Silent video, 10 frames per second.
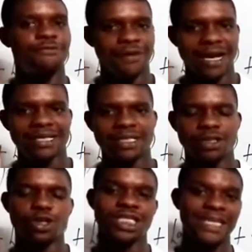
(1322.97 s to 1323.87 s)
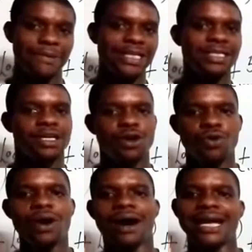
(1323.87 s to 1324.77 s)
friends, your siblings
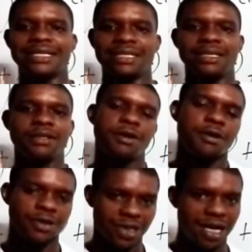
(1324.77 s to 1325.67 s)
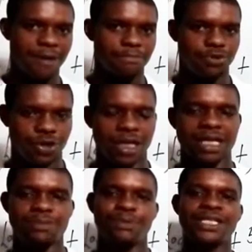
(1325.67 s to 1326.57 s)
who are writing JAMB. Do you get
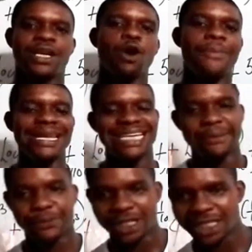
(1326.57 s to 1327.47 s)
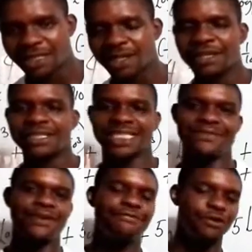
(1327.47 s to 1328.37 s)
that? Please recommend Chris
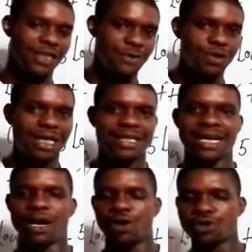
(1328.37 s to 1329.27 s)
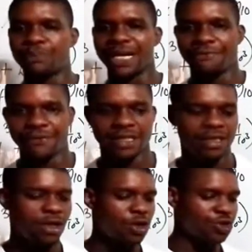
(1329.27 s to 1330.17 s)
TV for them so that they can also benefit,
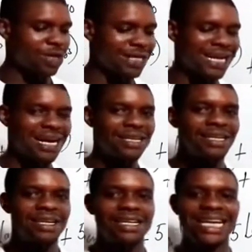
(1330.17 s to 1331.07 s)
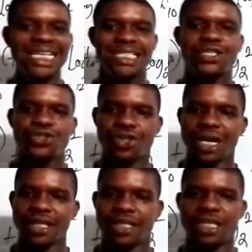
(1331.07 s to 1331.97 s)
so that they can ease the
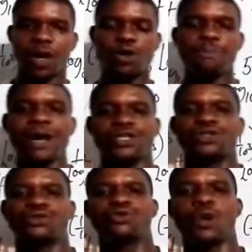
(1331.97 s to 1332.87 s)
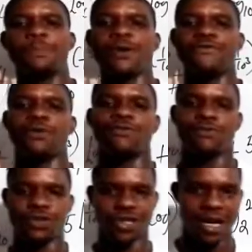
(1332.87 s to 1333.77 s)
stress they are going to pass through when praying for
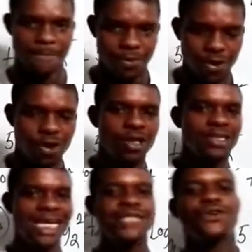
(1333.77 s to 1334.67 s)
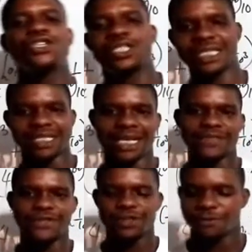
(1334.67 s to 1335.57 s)
JAMB. Thanks for watching. See you in the next
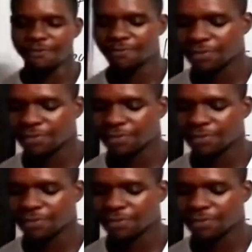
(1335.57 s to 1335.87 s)
video.